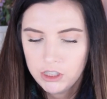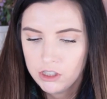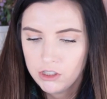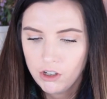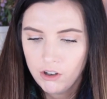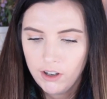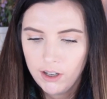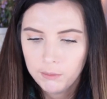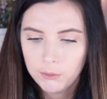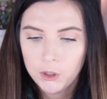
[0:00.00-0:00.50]

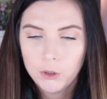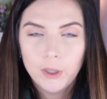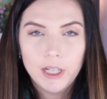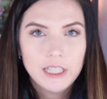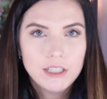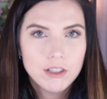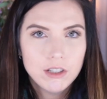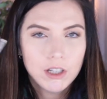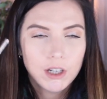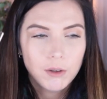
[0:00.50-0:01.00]
So I'm
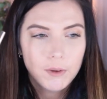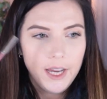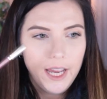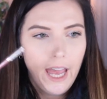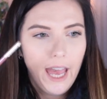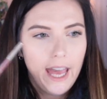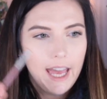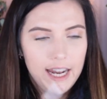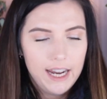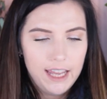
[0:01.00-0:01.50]
going to go
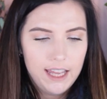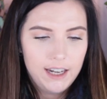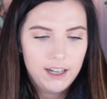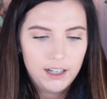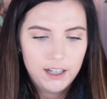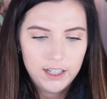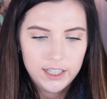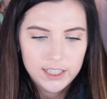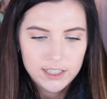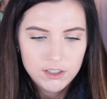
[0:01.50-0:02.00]
ahead
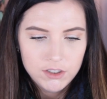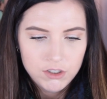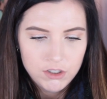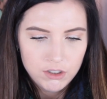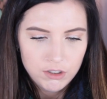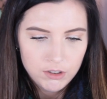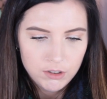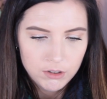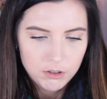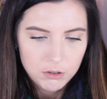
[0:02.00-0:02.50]
and
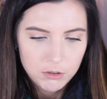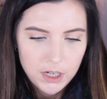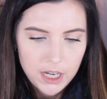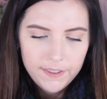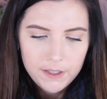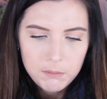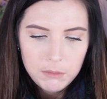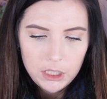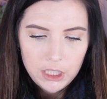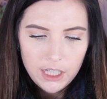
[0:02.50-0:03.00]
undo
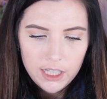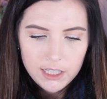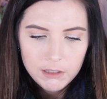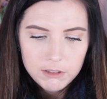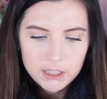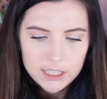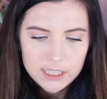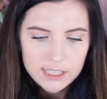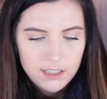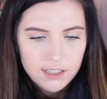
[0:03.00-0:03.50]
the Milani
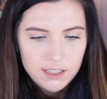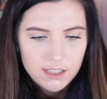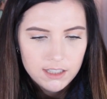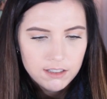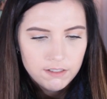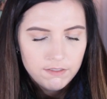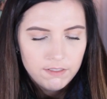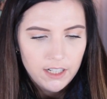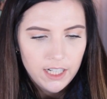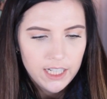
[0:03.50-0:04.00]
one because this is
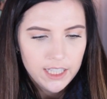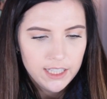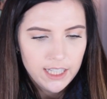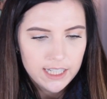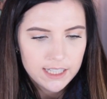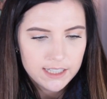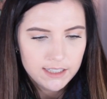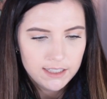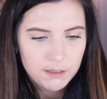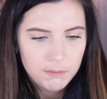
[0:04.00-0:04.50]
the very
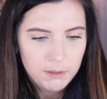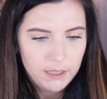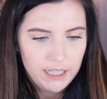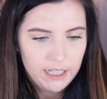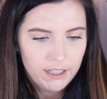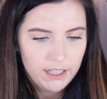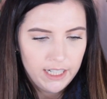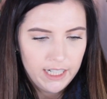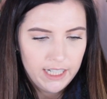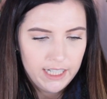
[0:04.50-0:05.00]
last lip
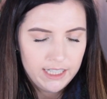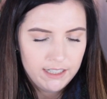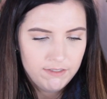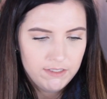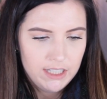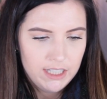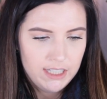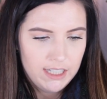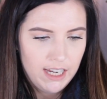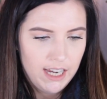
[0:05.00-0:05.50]
liner I
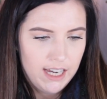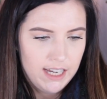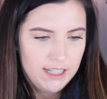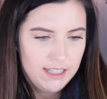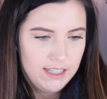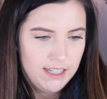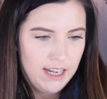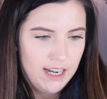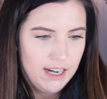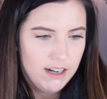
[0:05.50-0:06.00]
have to
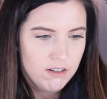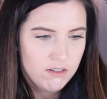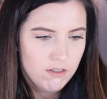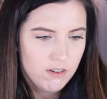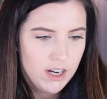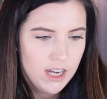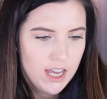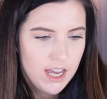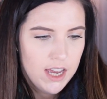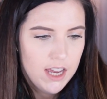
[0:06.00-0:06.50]
test
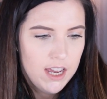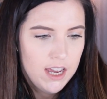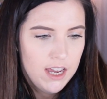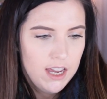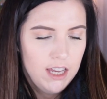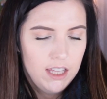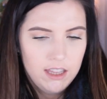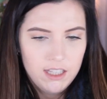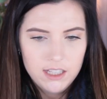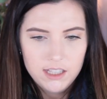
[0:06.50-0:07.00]
out.
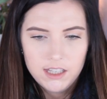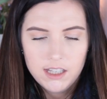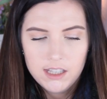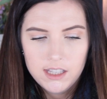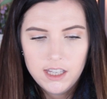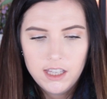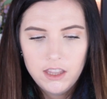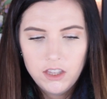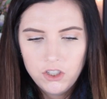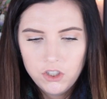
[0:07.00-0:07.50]
And this is
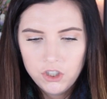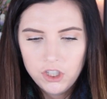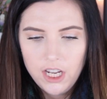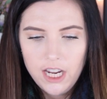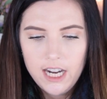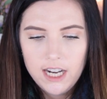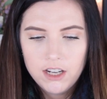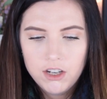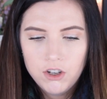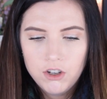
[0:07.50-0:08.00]
in the
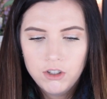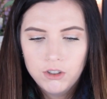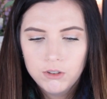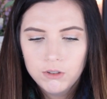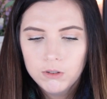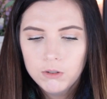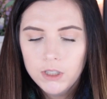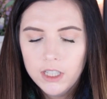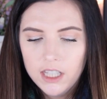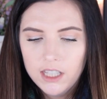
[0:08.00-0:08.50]
shade
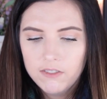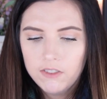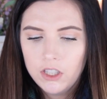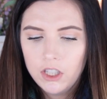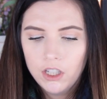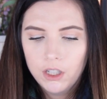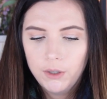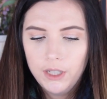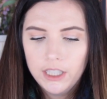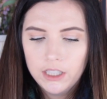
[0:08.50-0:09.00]
Nude, even
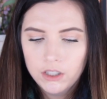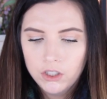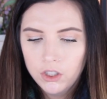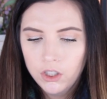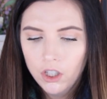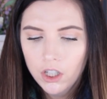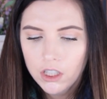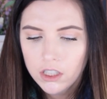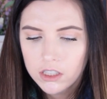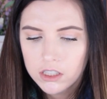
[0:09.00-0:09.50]
though it
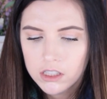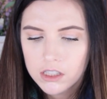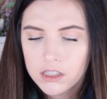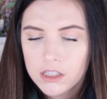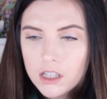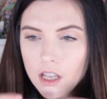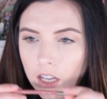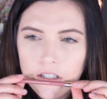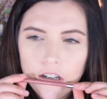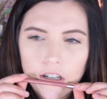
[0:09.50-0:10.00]

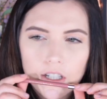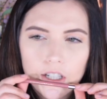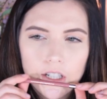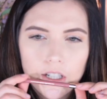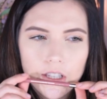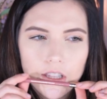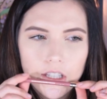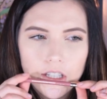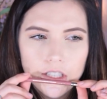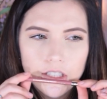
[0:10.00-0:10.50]
looks
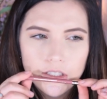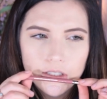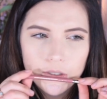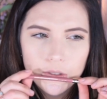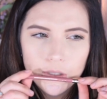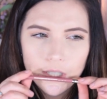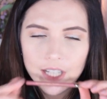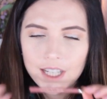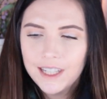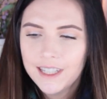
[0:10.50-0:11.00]
darker than
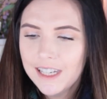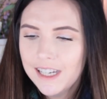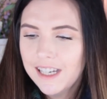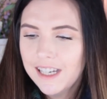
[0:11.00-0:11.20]
Nude.